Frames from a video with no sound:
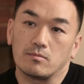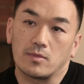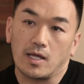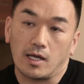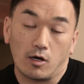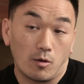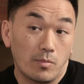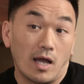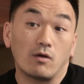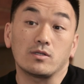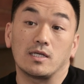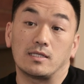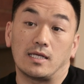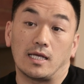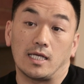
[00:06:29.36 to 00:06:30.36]
that are about
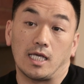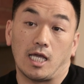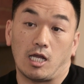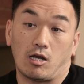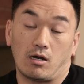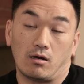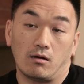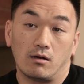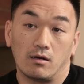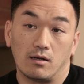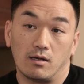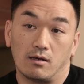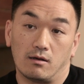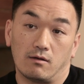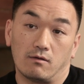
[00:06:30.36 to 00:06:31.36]
to take care
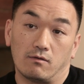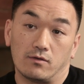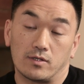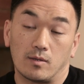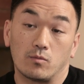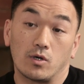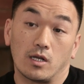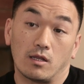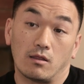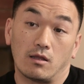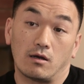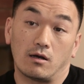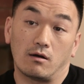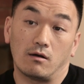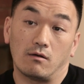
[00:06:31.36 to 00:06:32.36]
of someone in
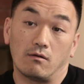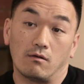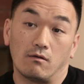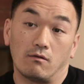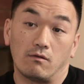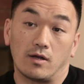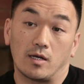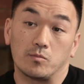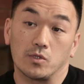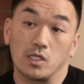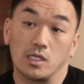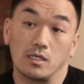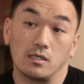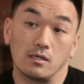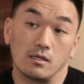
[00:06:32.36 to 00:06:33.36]
their
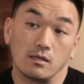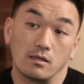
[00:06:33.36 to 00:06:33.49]
family?